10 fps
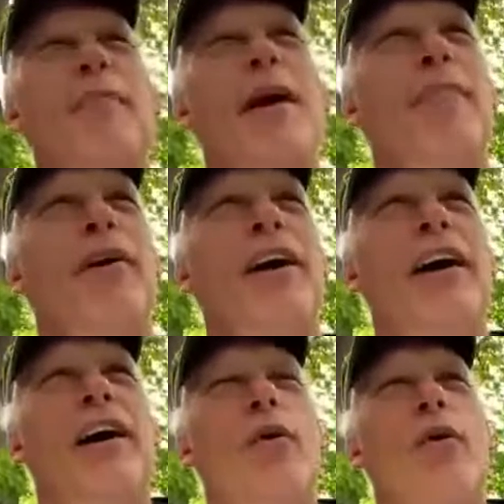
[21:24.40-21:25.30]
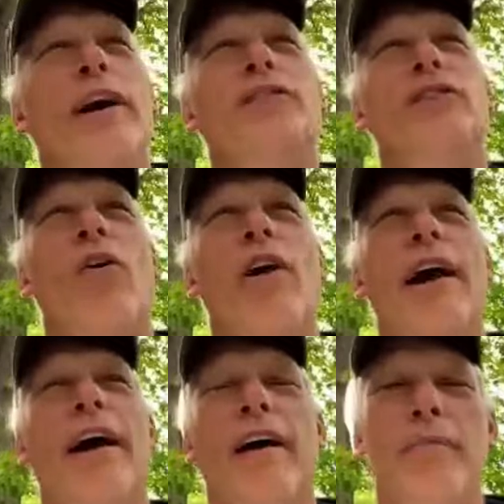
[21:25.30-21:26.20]
remember a quick story.
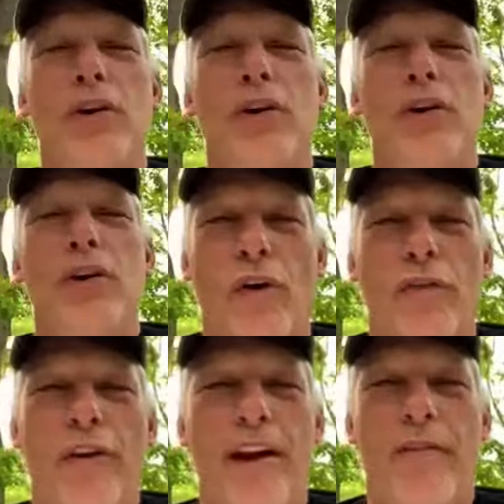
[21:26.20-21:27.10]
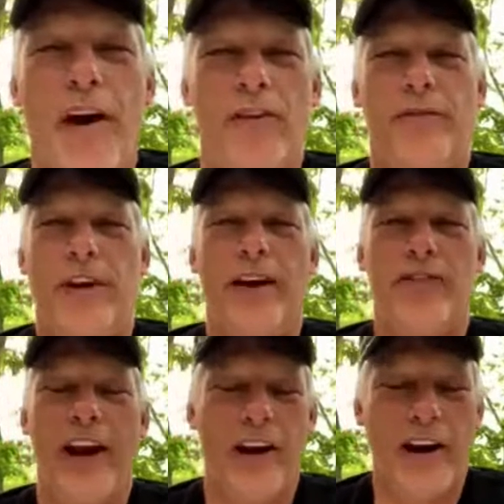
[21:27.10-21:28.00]
A mutual friend of ours,
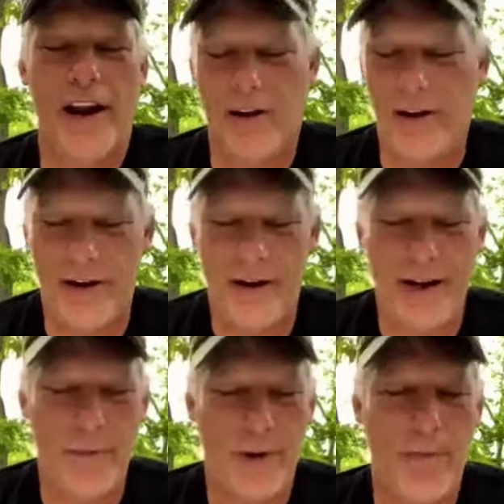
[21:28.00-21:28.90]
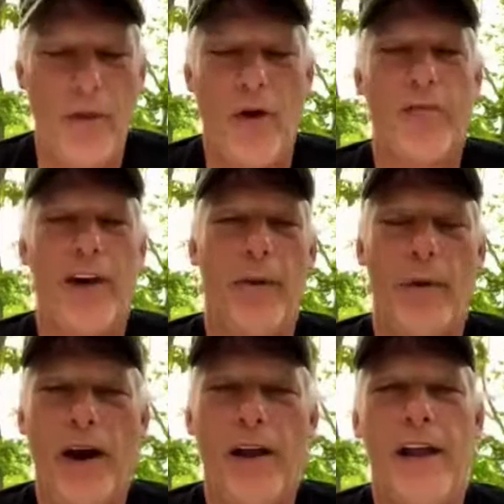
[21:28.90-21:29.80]
J.R. Keller, and we both know him very
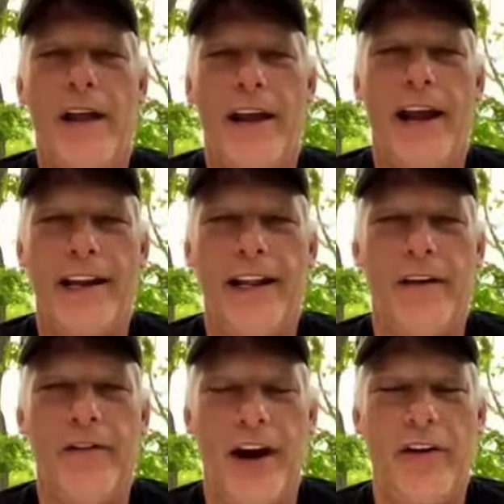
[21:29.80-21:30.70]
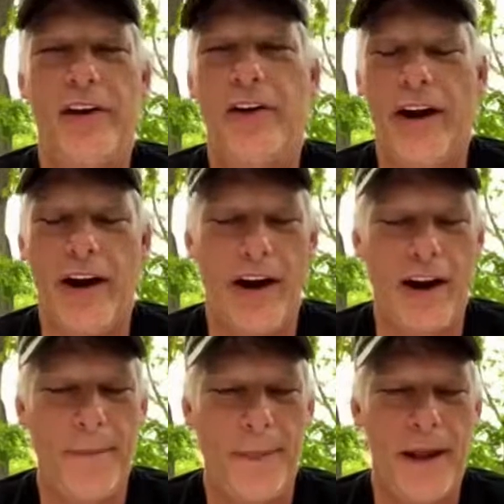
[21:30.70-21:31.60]
well, and he lives out in your
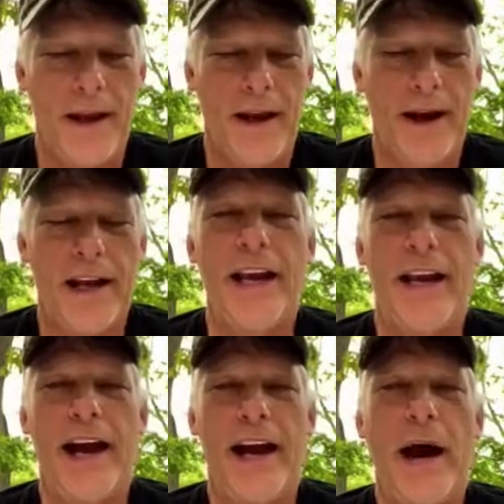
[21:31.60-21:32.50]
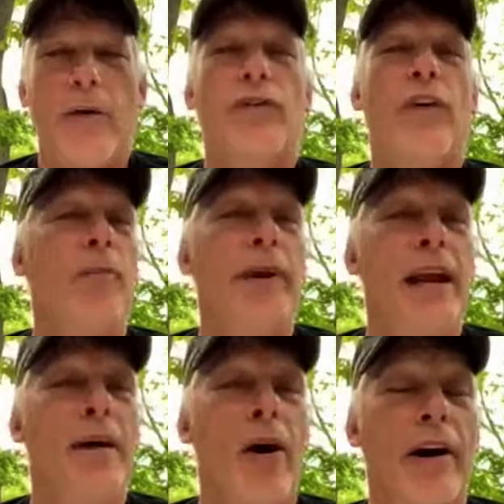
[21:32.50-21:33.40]
area. He and I was filming
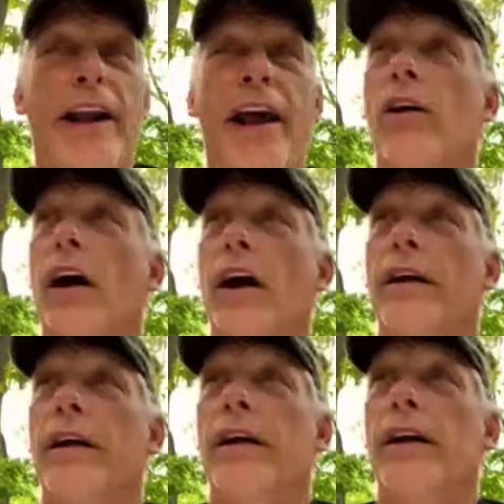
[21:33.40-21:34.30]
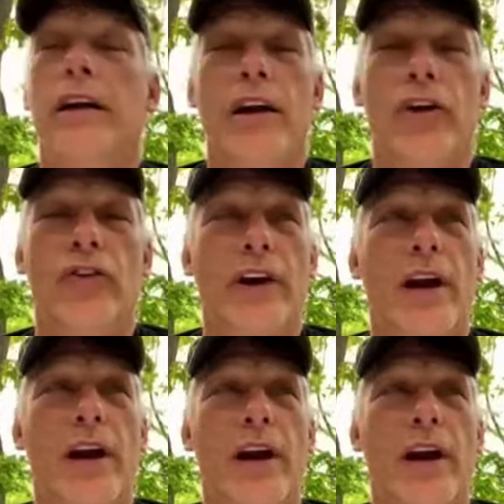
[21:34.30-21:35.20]
him on an elk hunt years
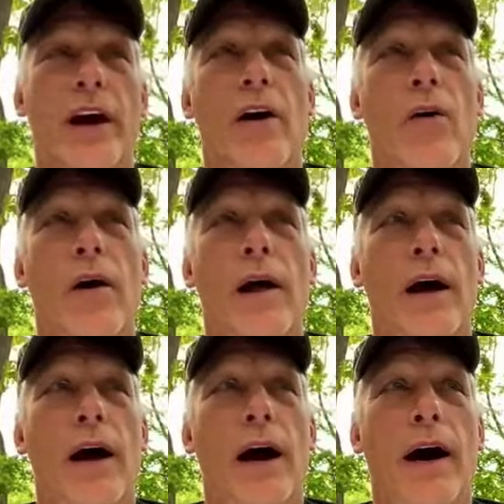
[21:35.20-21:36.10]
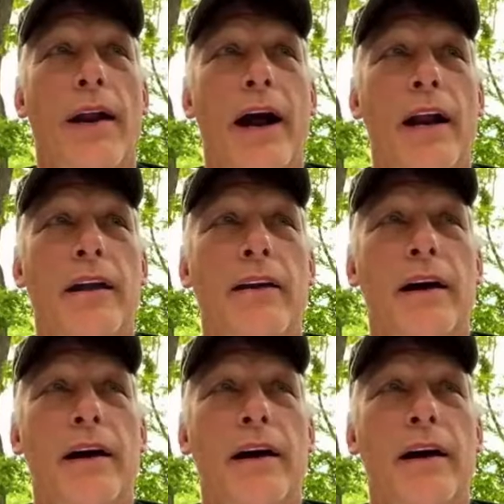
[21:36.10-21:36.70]
ago, not